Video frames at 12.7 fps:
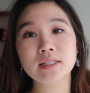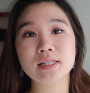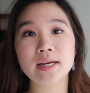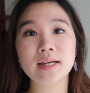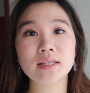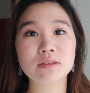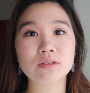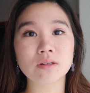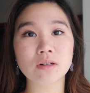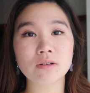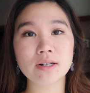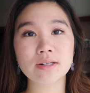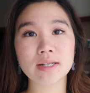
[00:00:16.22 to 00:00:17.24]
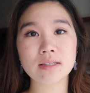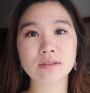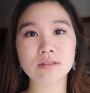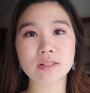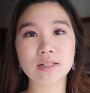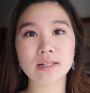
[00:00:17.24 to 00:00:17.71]
It's around
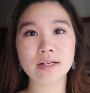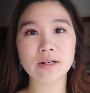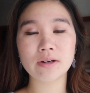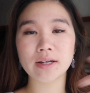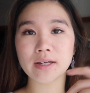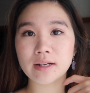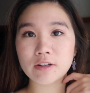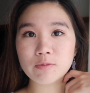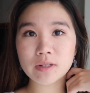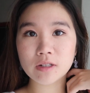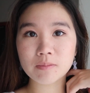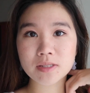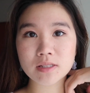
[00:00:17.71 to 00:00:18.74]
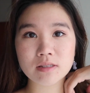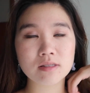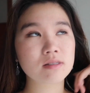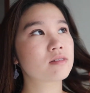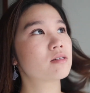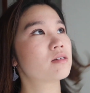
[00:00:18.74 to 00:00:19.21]
8:30 now, and I've been up
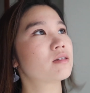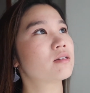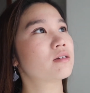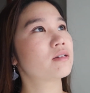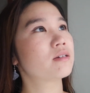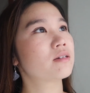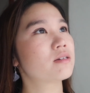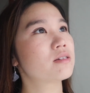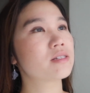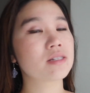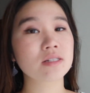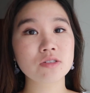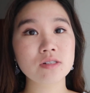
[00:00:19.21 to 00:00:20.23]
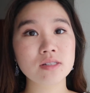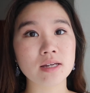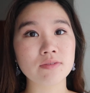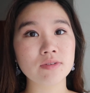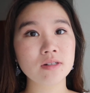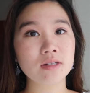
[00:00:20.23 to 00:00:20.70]
since 6 or
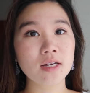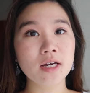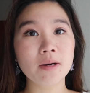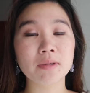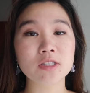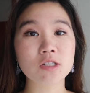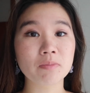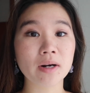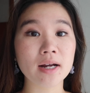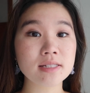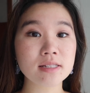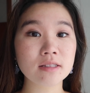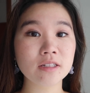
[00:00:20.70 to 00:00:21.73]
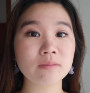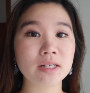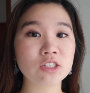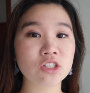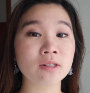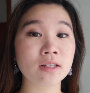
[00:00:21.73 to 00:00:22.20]
7, but surprisingly
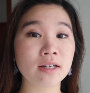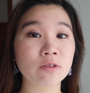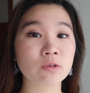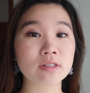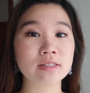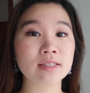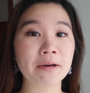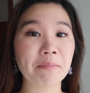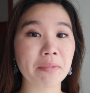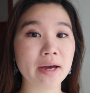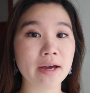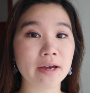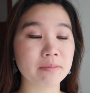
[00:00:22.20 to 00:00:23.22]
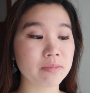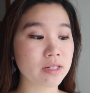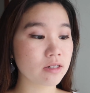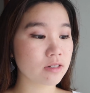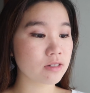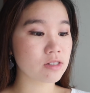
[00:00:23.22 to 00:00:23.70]
my jet lag wasn't that bad
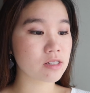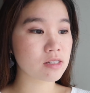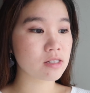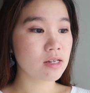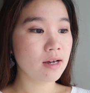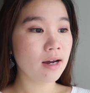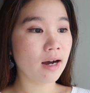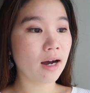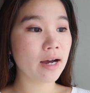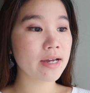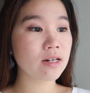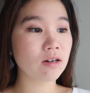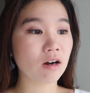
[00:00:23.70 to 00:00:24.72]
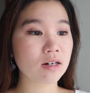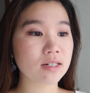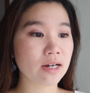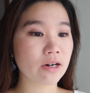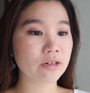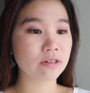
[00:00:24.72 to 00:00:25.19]
because I
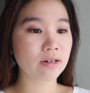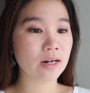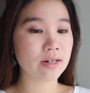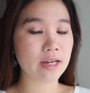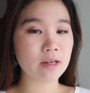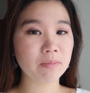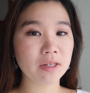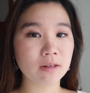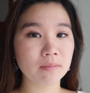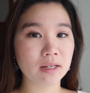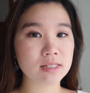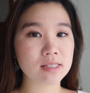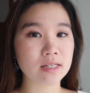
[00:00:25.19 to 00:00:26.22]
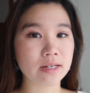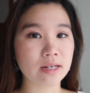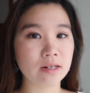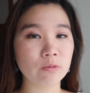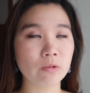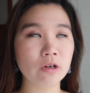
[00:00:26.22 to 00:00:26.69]
knocked out around 8 p.m. last
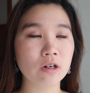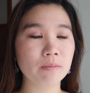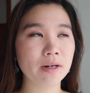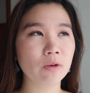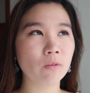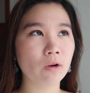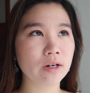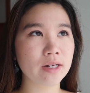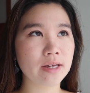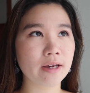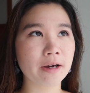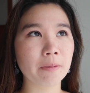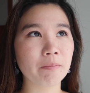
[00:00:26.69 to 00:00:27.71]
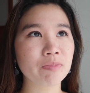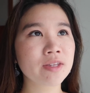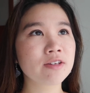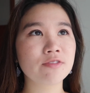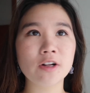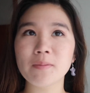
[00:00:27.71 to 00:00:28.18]
night, woke up at 1 a.m.,
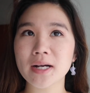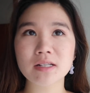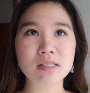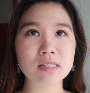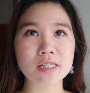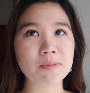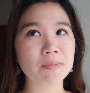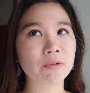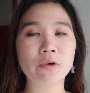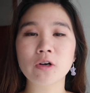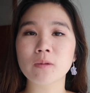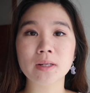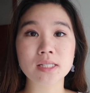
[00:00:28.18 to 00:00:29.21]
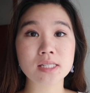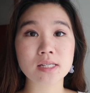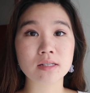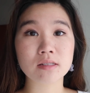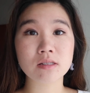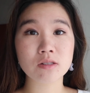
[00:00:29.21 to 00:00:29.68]
fell back asleep, and woke up at
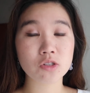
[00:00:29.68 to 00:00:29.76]
6.